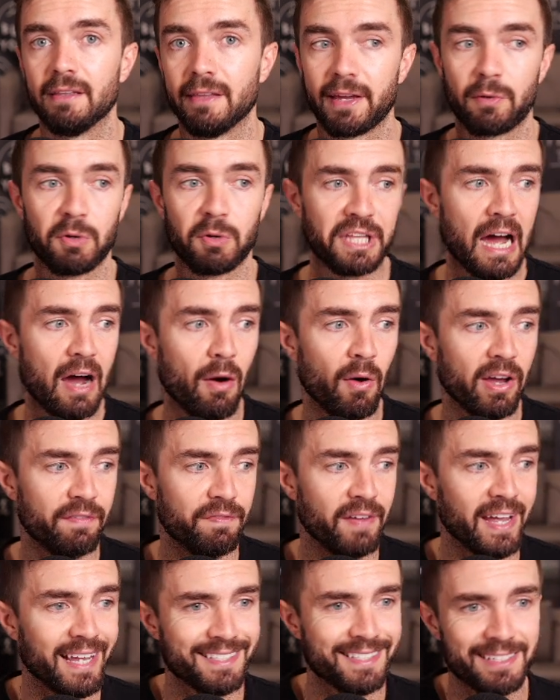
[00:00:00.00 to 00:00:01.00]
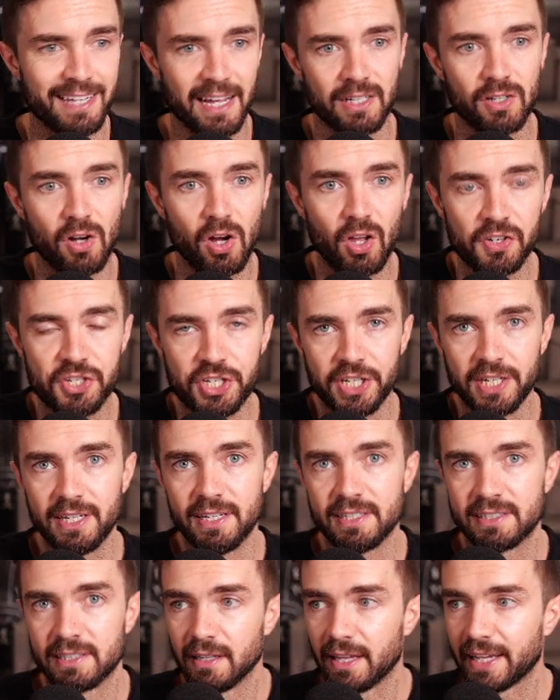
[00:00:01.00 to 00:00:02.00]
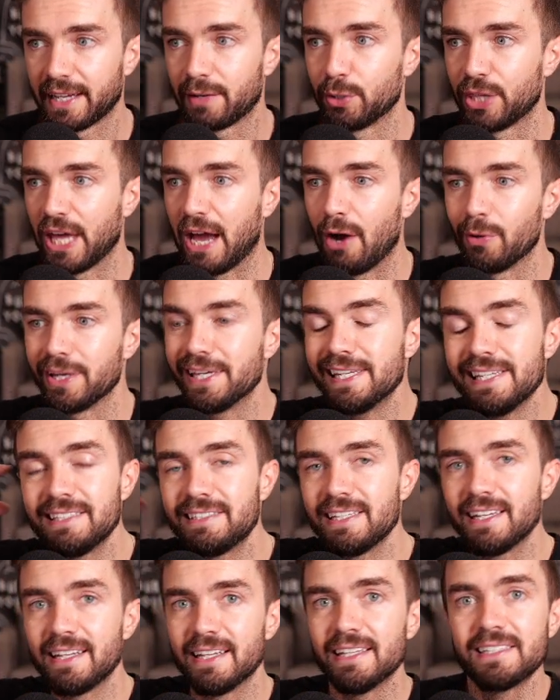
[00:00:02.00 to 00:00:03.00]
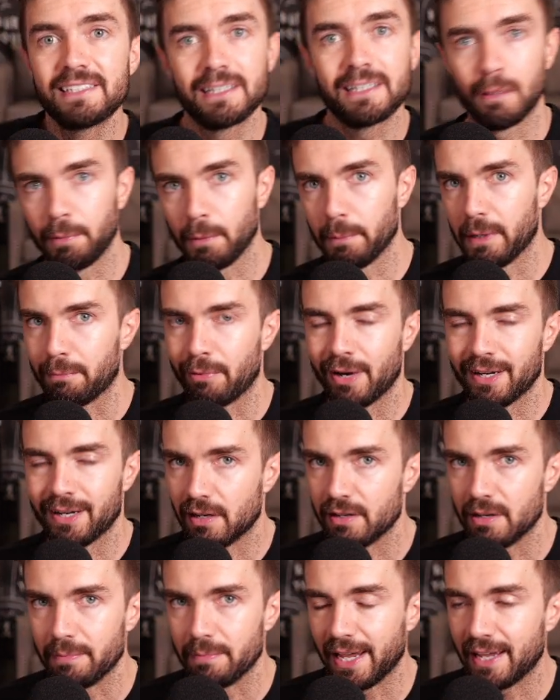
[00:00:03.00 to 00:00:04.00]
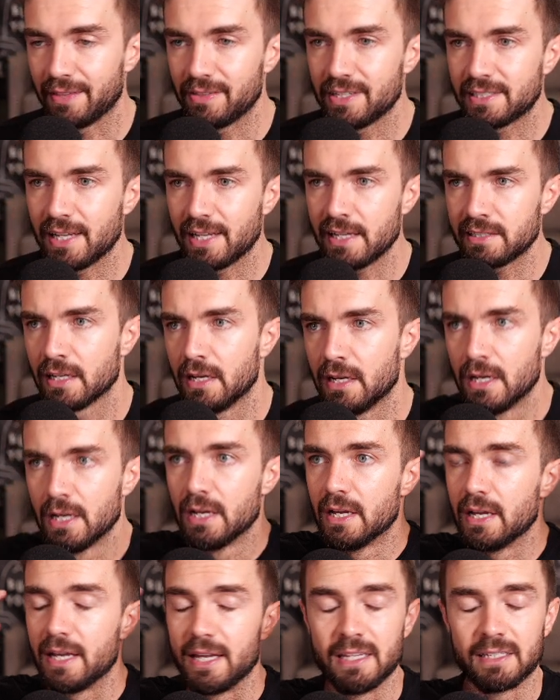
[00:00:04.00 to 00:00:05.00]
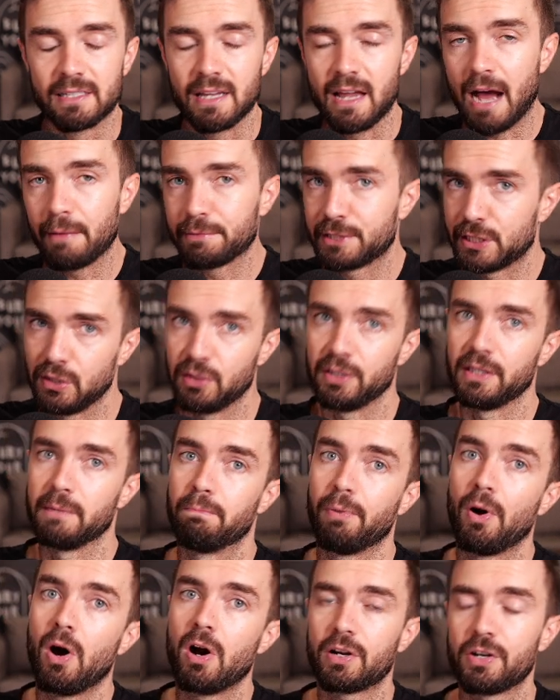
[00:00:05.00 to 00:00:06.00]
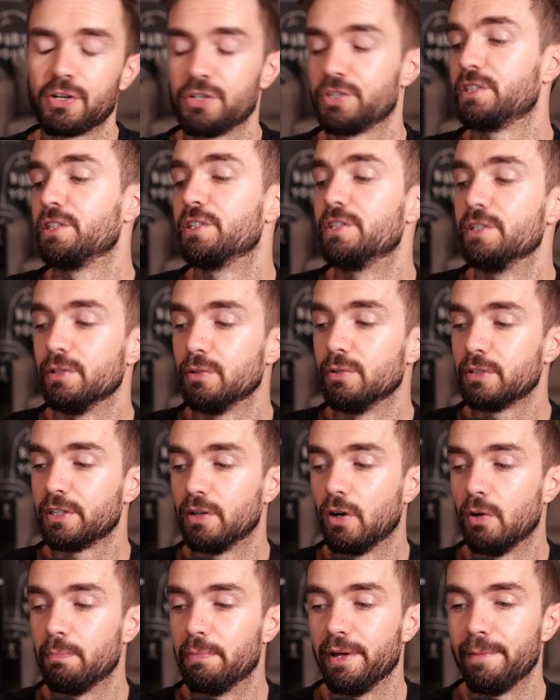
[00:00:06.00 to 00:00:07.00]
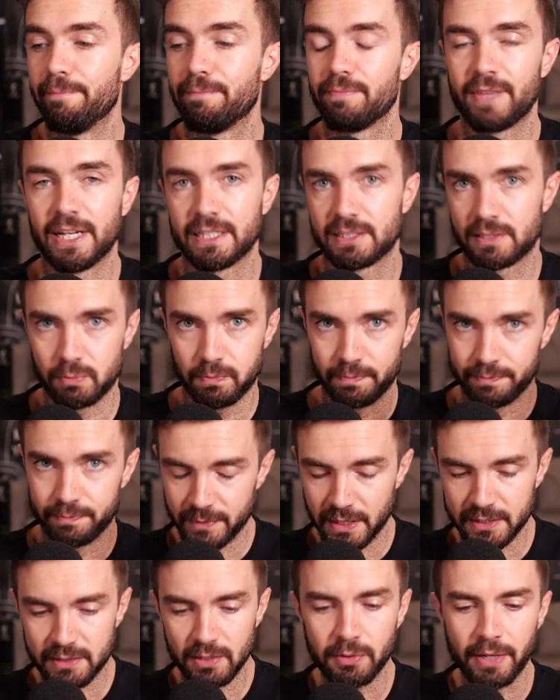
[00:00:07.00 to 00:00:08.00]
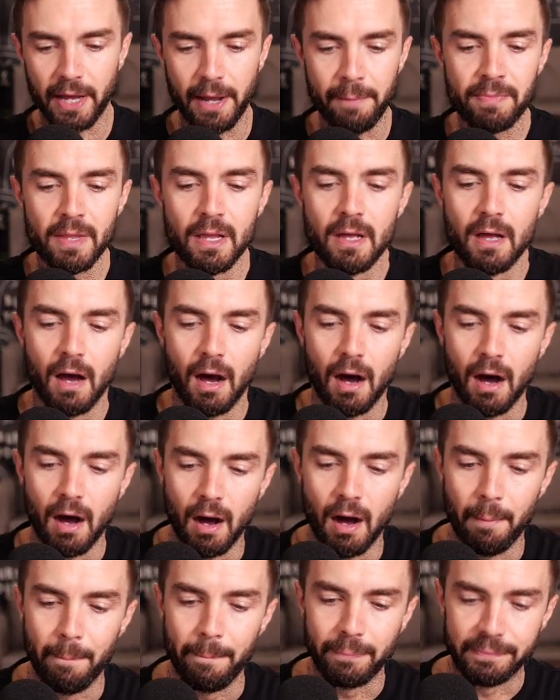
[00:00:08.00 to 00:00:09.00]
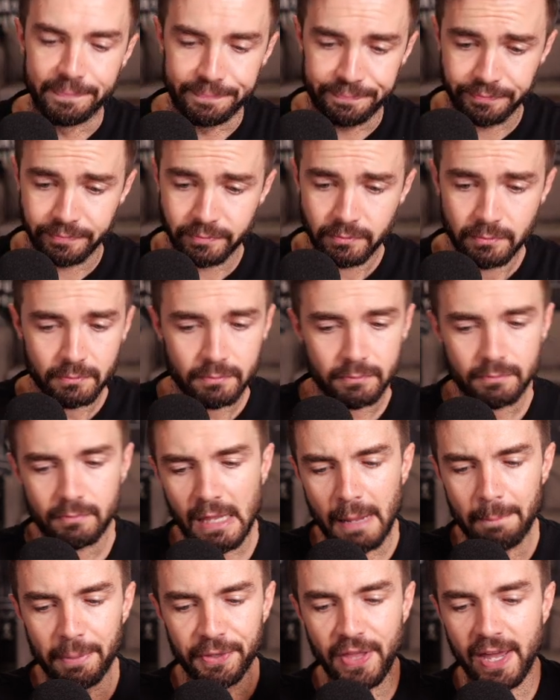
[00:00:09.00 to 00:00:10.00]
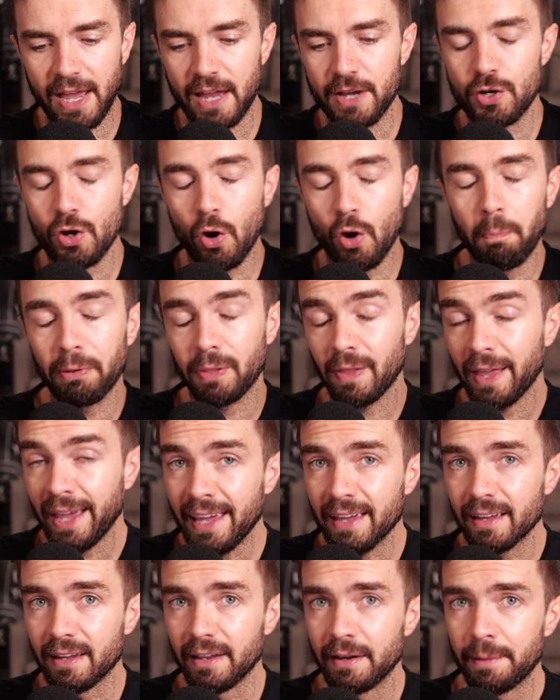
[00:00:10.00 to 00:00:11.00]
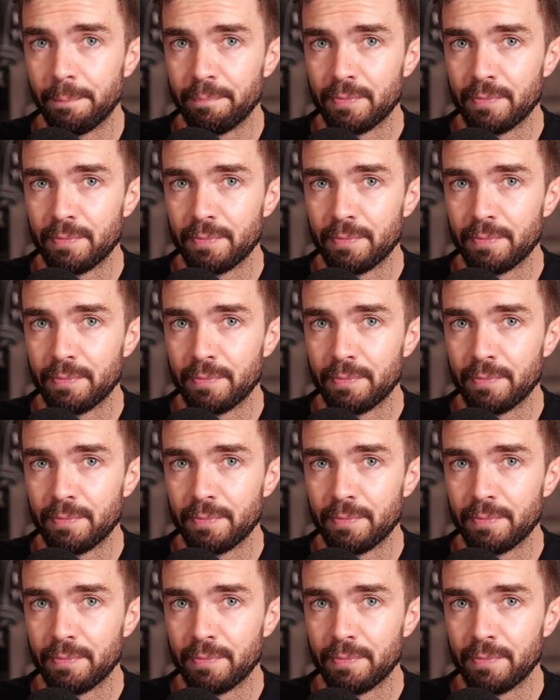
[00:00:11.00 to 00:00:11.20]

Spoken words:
with how advanced technology is and with how easy it is to implement print on demand these days, is absolutely bonkers to do, but that's okay. But they had no plan